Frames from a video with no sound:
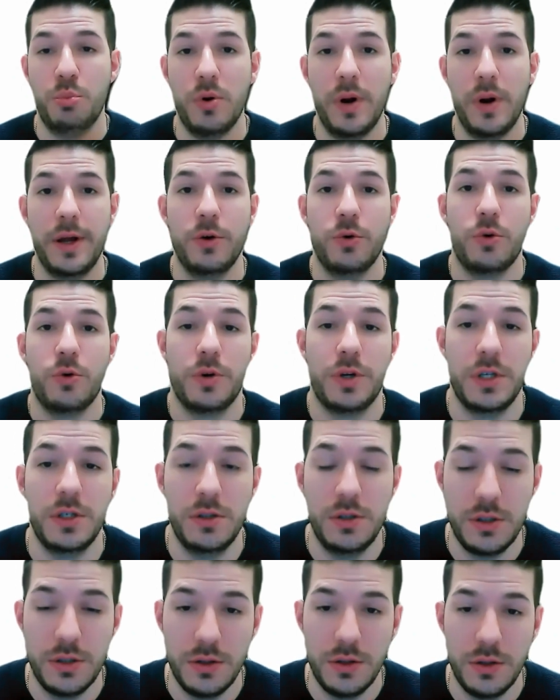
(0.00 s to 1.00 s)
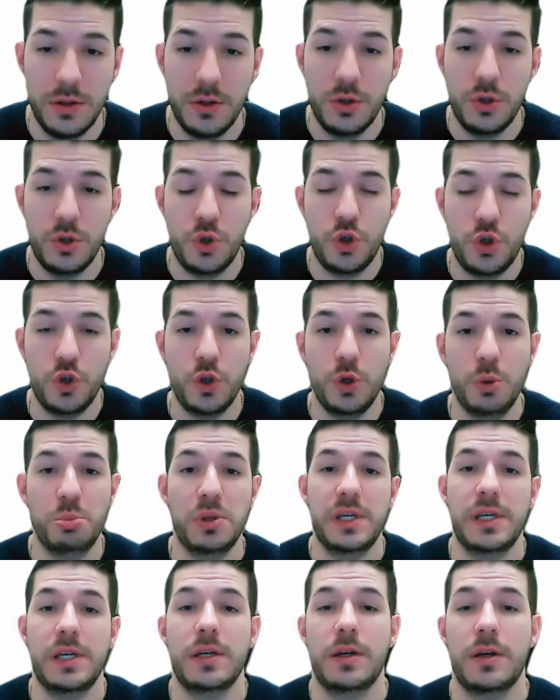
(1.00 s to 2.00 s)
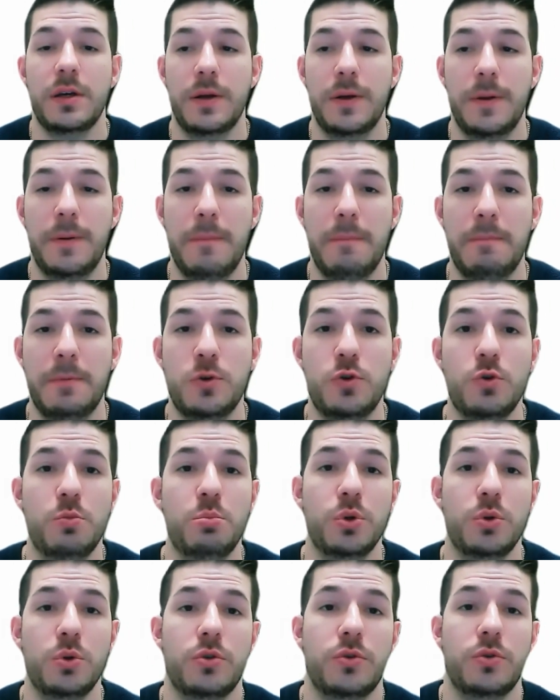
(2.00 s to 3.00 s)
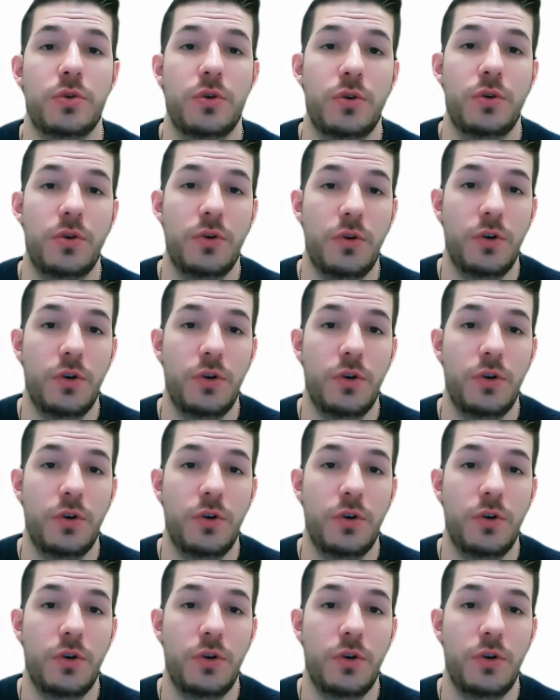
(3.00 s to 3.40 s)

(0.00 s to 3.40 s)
priorities should be to build